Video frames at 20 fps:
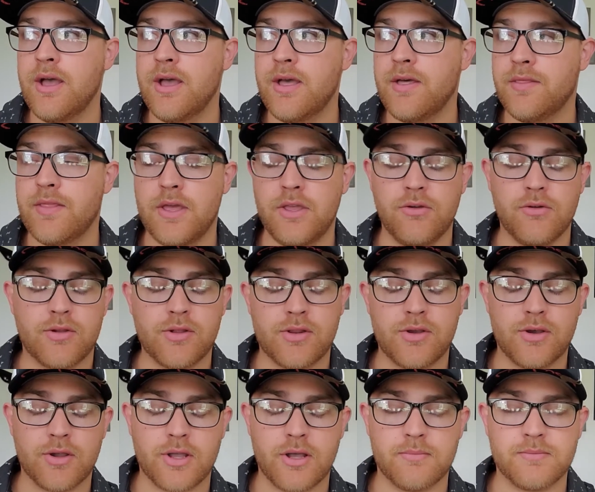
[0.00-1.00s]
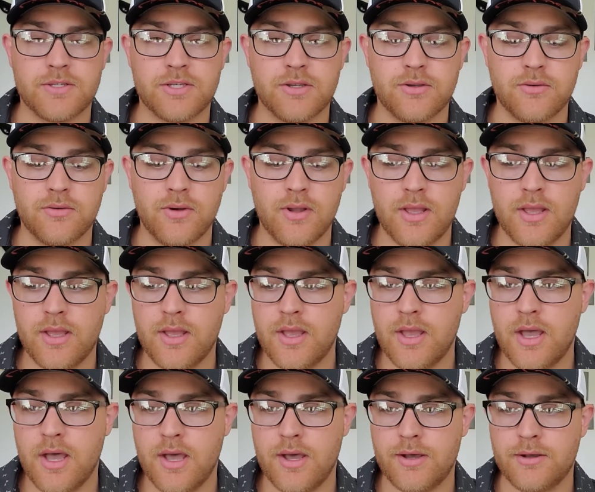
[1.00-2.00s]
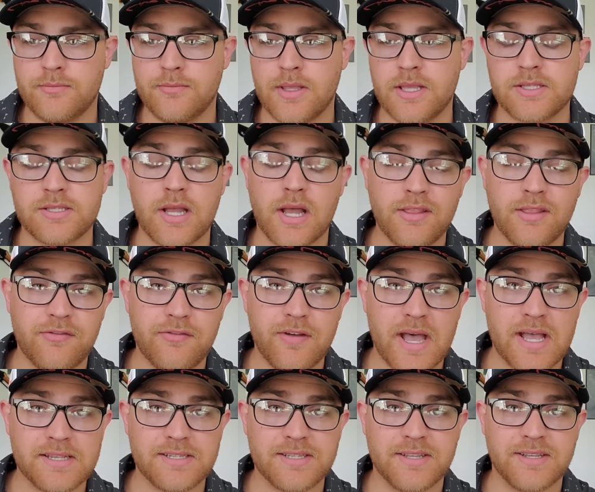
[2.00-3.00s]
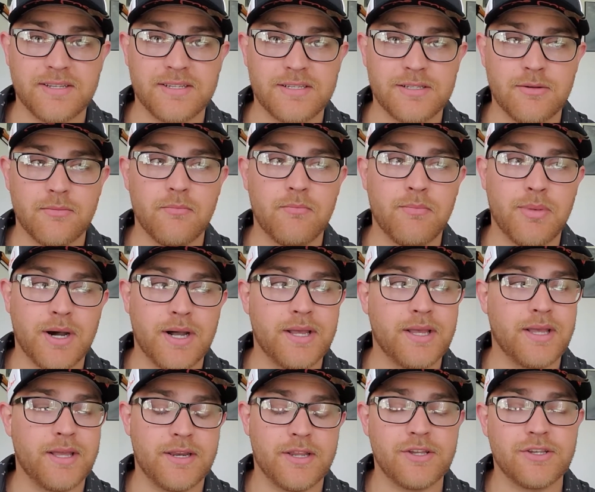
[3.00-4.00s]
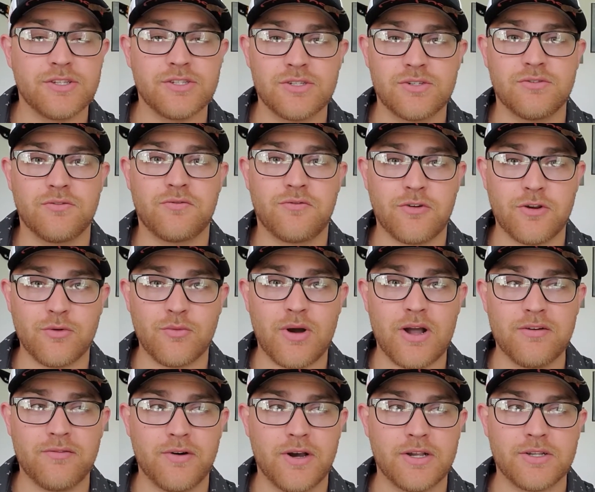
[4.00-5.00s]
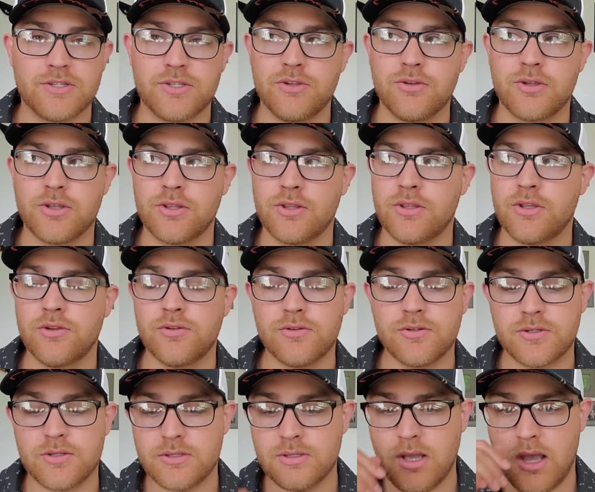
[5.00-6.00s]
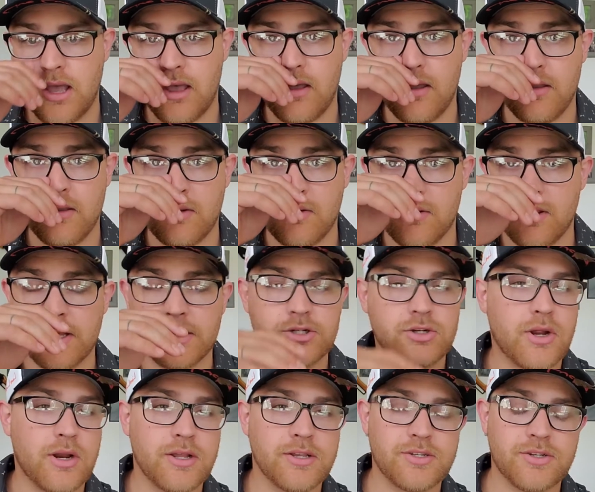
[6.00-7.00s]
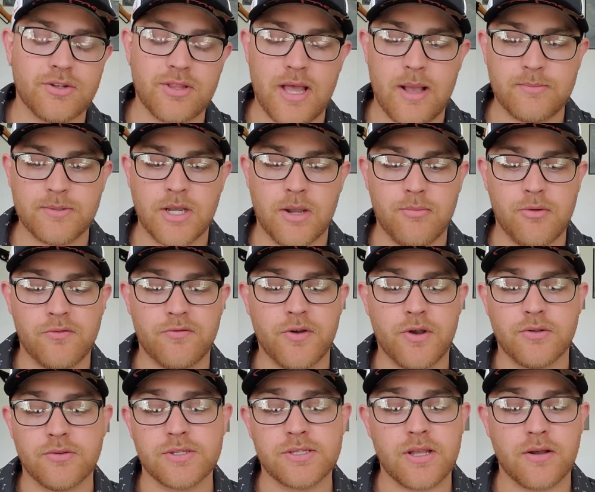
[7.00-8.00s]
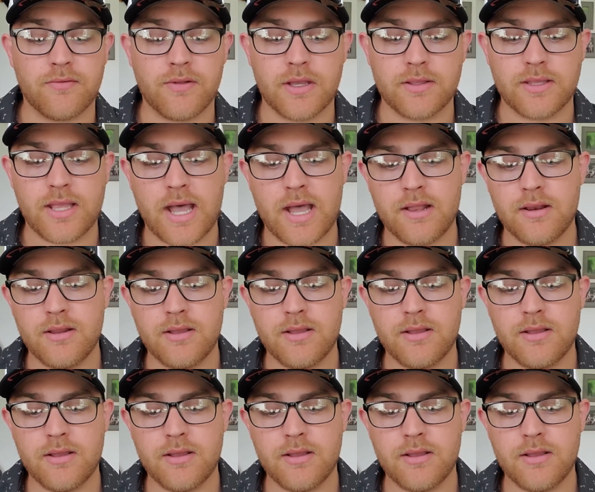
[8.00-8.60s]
that you can hook up to. It's not the fastest, but it is free Wi-Fi, so you can use your electronics, your laptop, your phone, stuff like that.